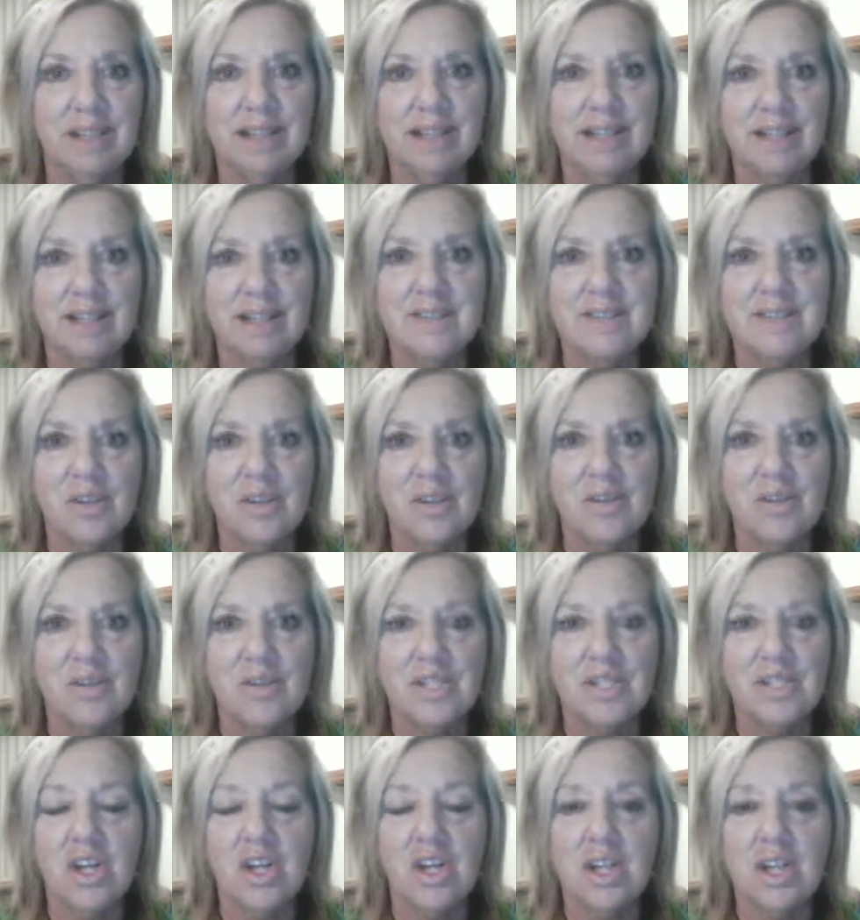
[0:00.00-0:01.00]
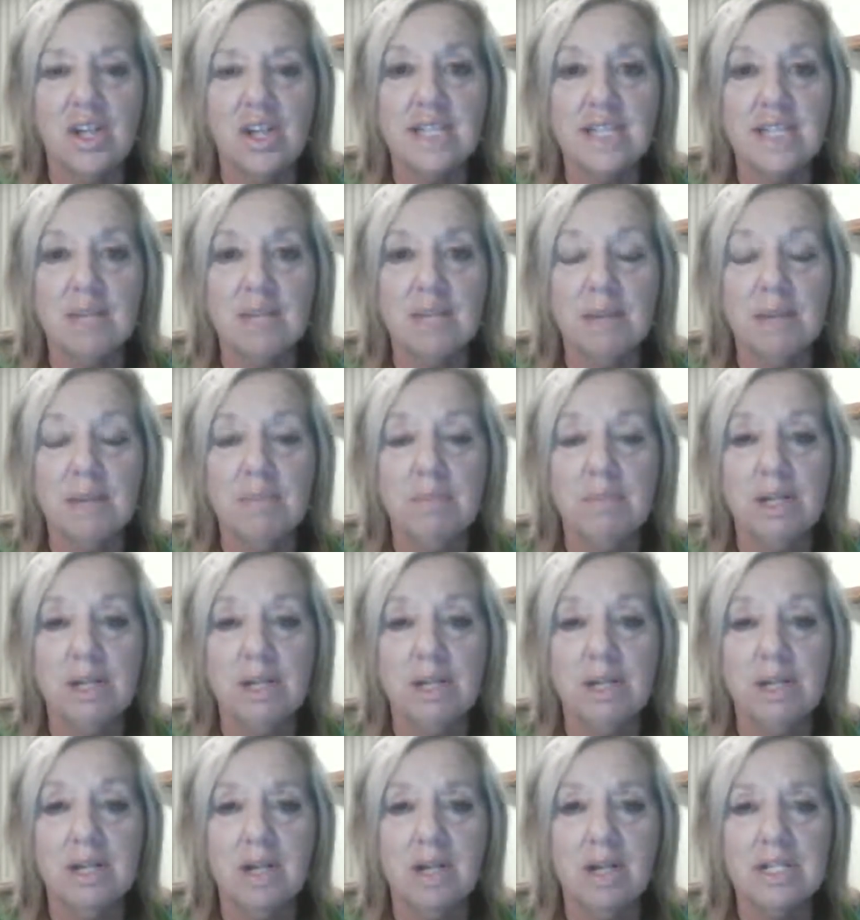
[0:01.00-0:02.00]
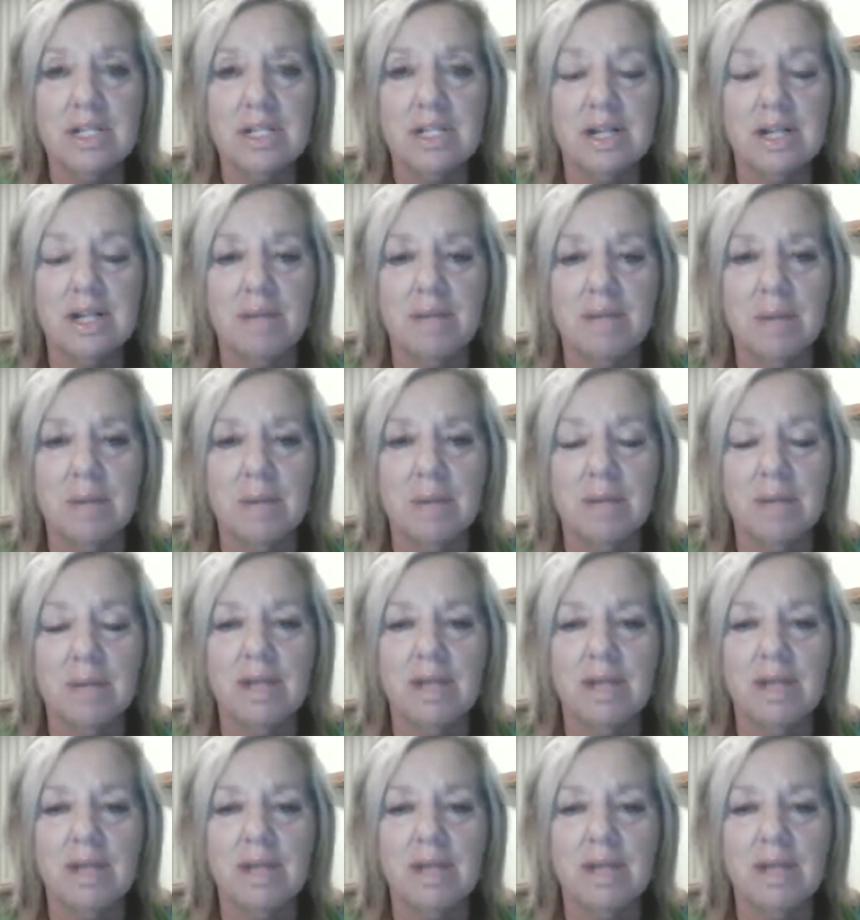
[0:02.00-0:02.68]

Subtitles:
So tonight's going to be a big night. I'm going